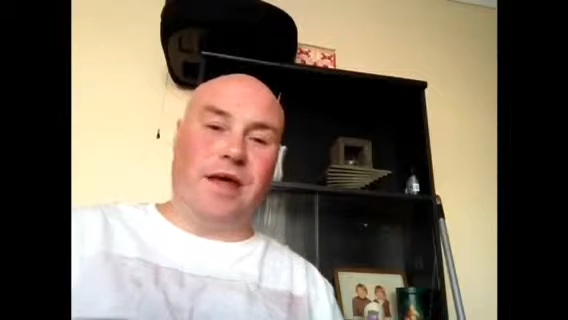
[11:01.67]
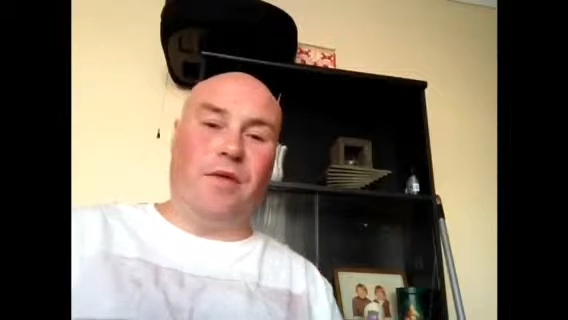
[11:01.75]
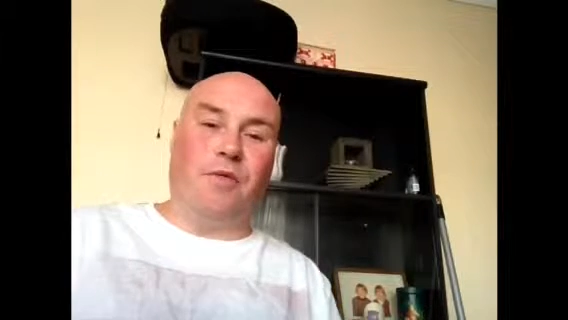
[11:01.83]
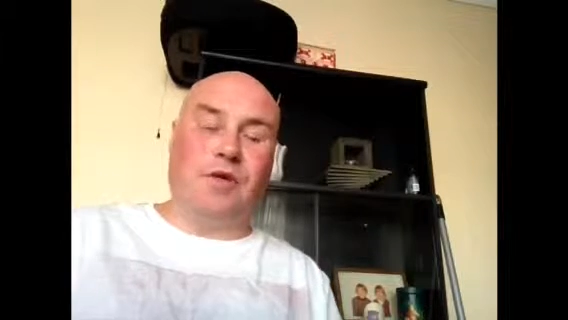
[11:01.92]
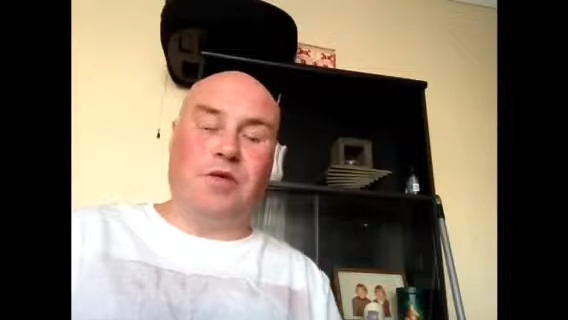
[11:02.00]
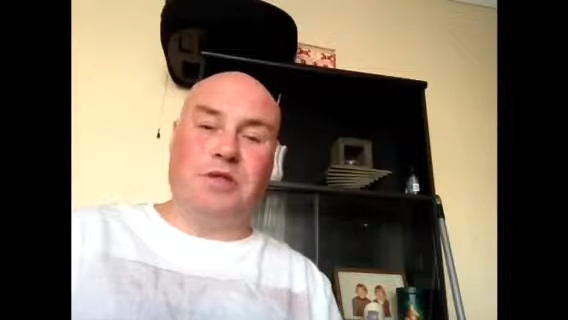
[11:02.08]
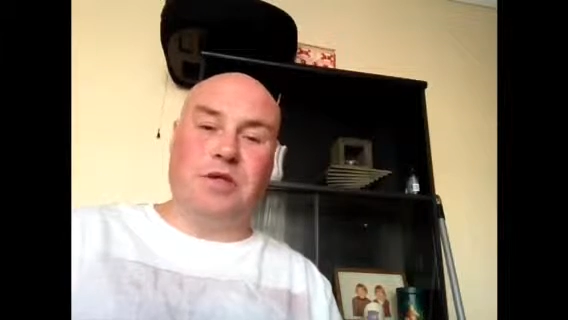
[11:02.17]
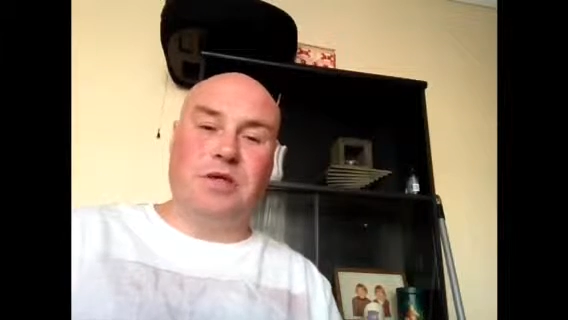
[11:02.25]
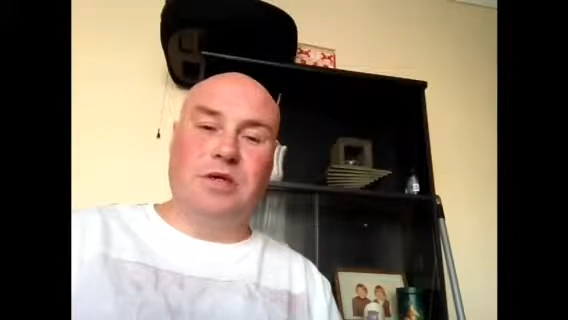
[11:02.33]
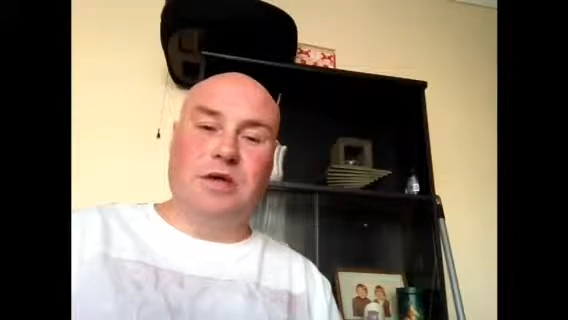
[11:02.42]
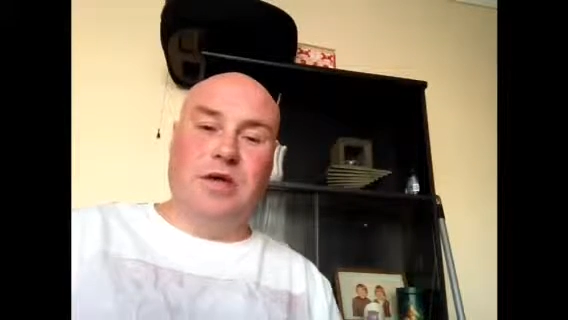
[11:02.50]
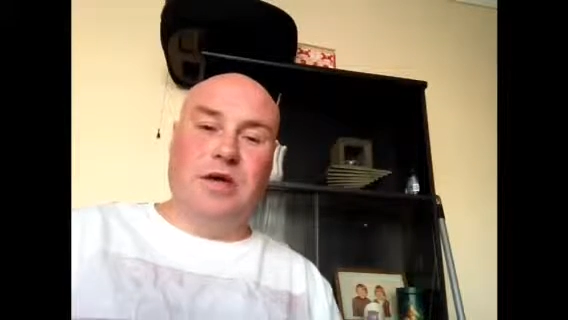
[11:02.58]
that was.
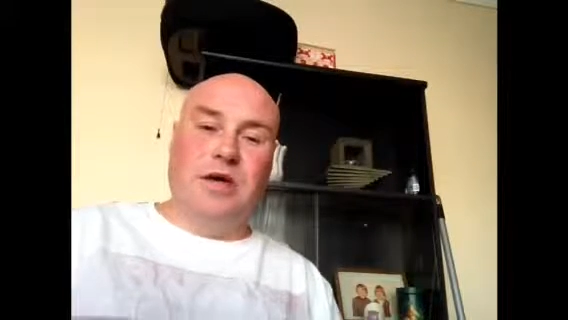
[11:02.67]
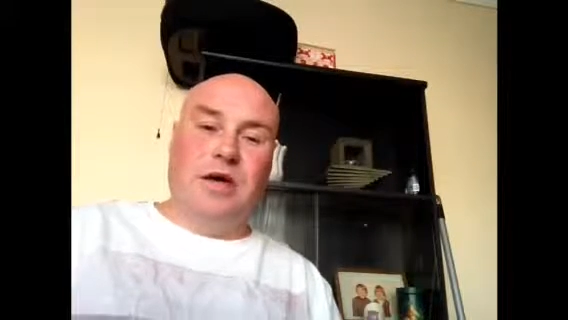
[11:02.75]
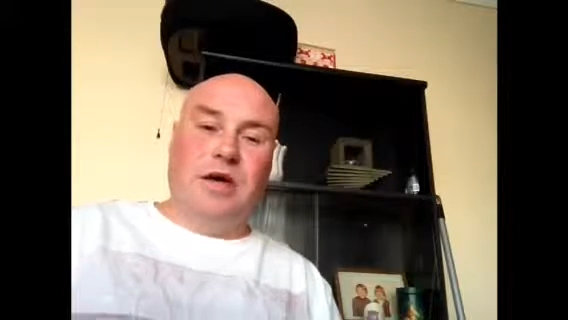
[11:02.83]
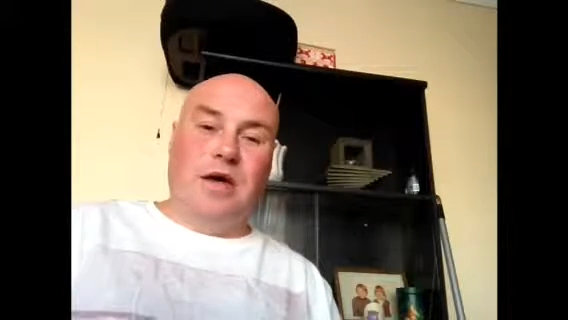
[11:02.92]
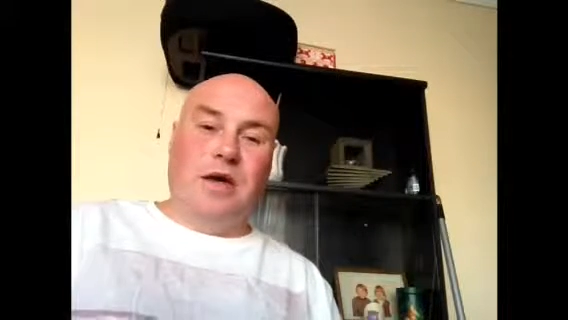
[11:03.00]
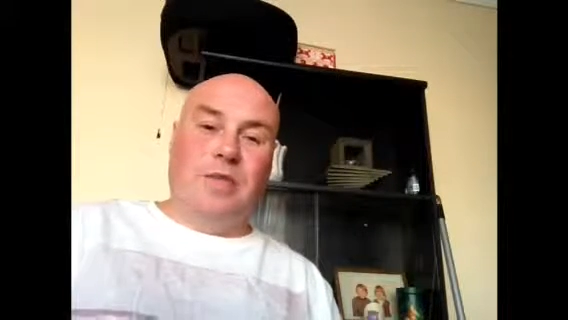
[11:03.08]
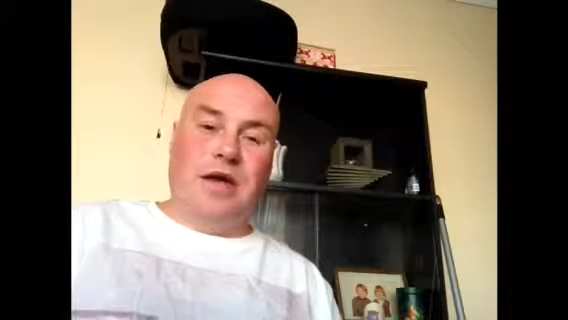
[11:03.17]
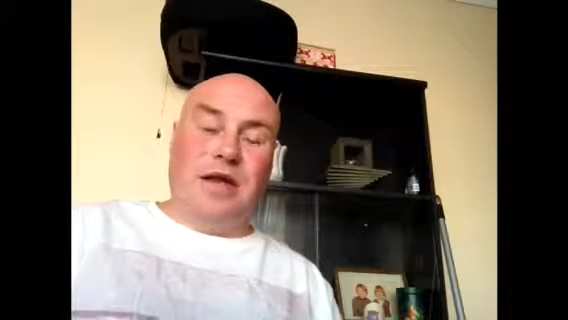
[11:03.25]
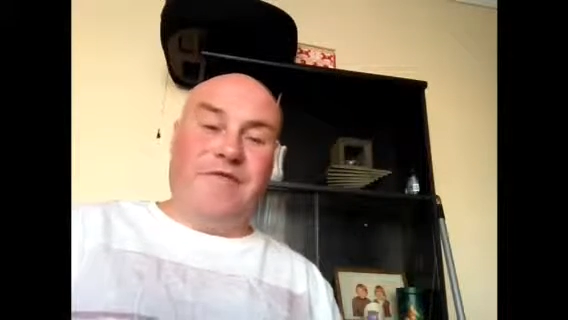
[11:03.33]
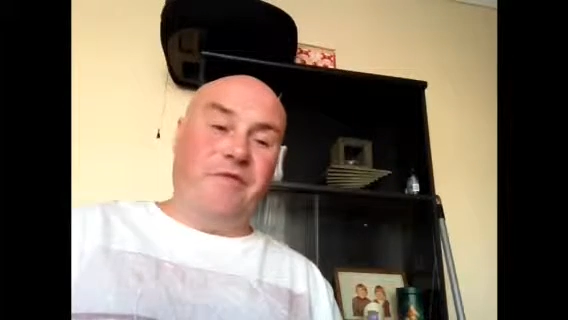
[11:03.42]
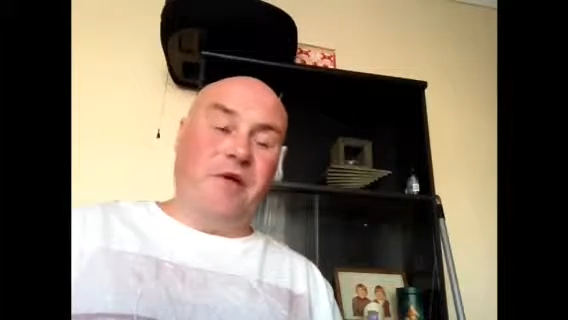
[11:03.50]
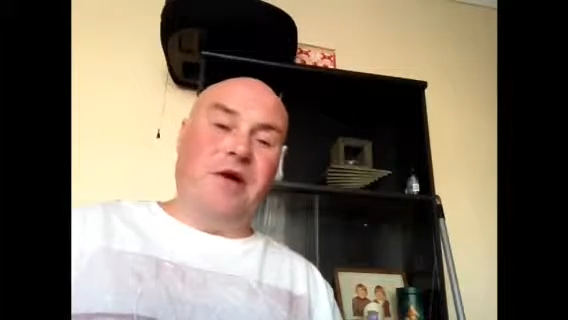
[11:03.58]
But
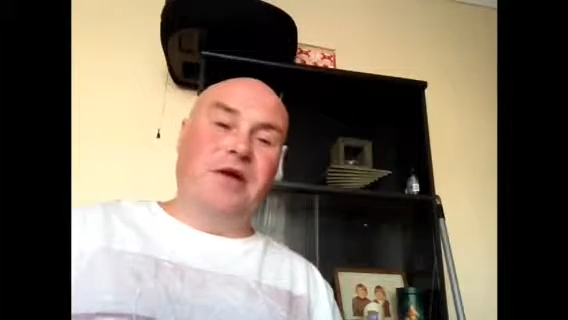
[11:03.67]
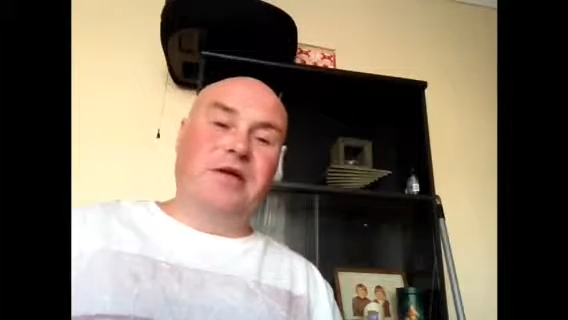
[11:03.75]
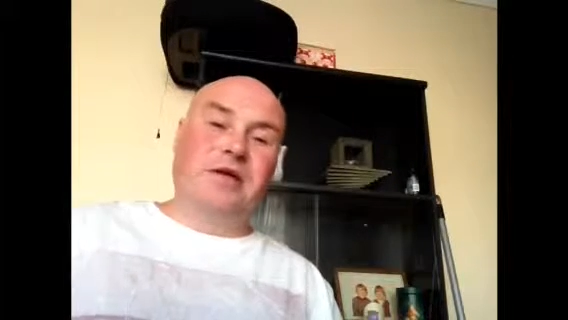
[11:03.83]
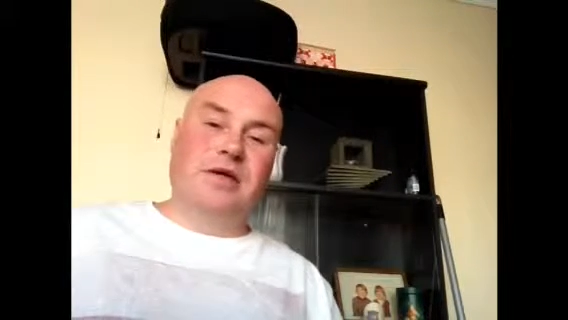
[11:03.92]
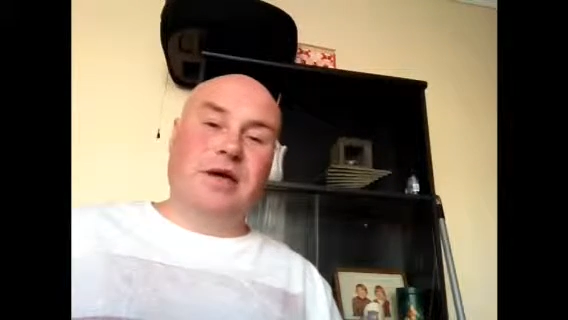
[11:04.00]
never mind.